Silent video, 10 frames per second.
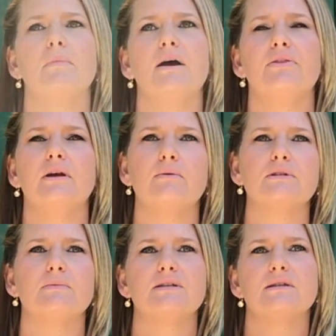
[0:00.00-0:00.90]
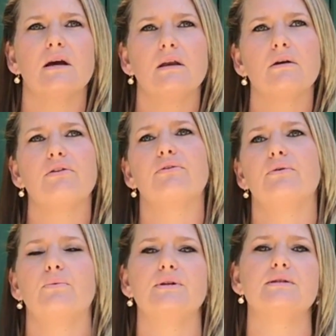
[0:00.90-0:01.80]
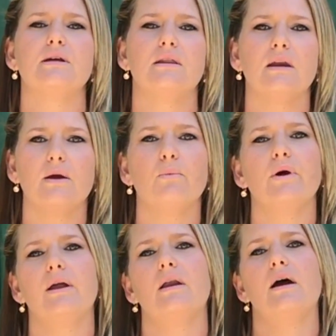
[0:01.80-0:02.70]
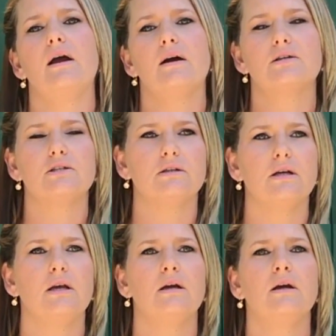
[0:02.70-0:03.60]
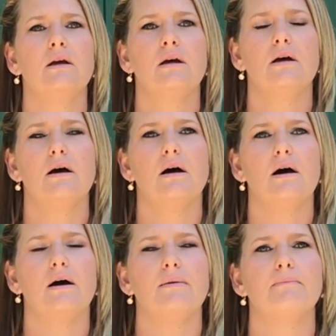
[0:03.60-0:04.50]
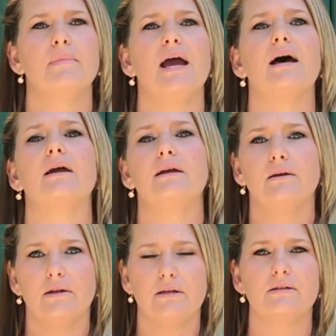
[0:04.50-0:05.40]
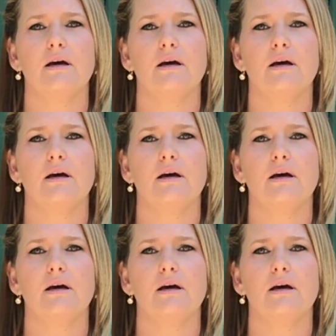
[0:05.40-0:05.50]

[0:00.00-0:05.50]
I think it was my second or third Wednesday that I went, I actually had a healing